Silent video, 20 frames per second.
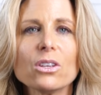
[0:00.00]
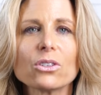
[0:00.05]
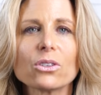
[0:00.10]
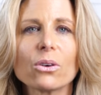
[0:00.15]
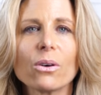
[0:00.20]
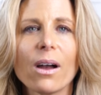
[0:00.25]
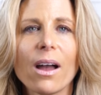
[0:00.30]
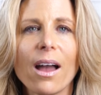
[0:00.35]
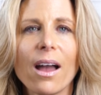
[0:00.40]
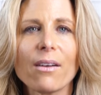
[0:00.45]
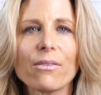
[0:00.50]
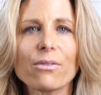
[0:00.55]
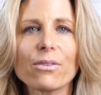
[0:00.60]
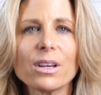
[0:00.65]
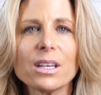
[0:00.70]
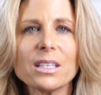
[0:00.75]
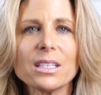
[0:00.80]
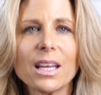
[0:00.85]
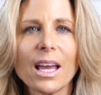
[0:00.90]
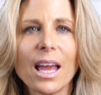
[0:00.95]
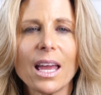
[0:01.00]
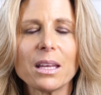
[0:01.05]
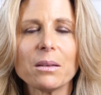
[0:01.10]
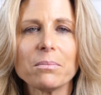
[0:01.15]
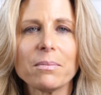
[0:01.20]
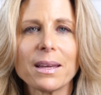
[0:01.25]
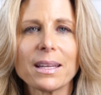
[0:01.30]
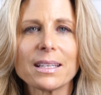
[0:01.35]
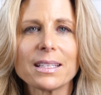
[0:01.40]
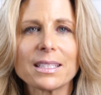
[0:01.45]
So every day
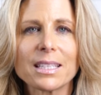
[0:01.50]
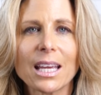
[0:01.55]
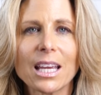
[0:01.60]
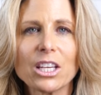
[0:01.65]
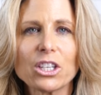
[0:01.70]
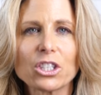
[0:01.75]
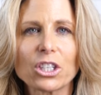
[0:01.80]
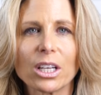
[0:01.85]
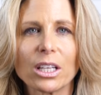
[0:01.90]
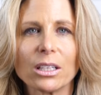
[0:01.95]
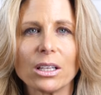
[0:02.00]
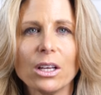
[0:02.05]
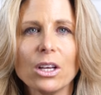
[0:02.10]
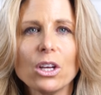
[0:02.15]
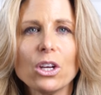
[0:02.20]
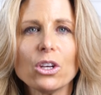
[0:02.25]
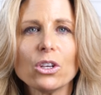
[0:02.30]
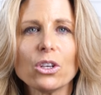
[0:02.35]
in meditation,